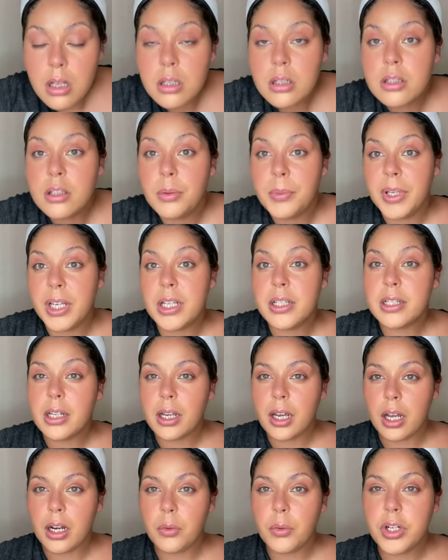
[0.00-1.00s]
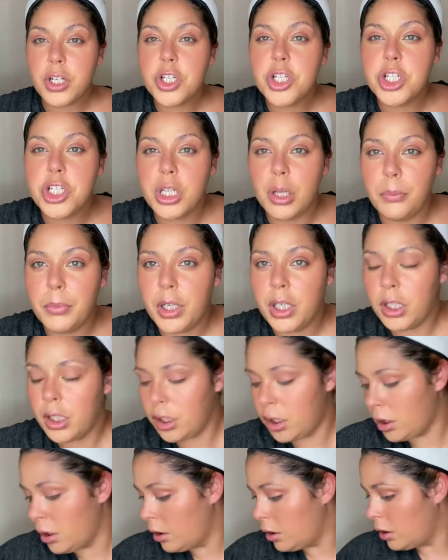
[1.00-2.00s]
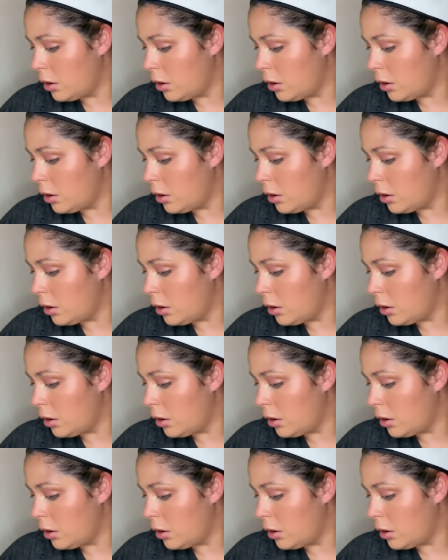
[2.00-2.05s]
So because I kind of want to shimmer